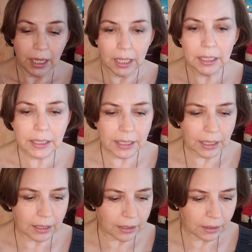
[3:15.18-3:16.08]
And it
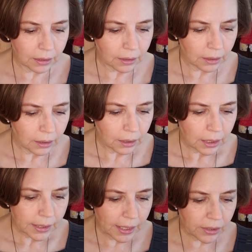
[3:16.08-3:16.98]

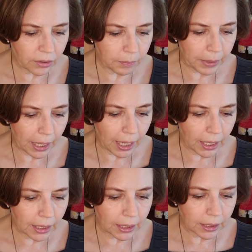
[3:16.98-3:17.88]
says on the
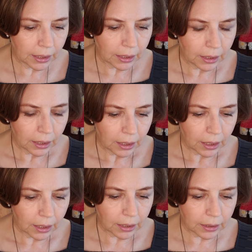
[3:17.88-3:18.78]
back
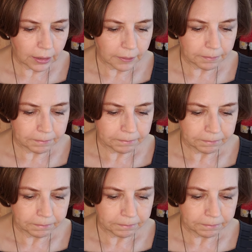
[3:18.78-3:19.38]
that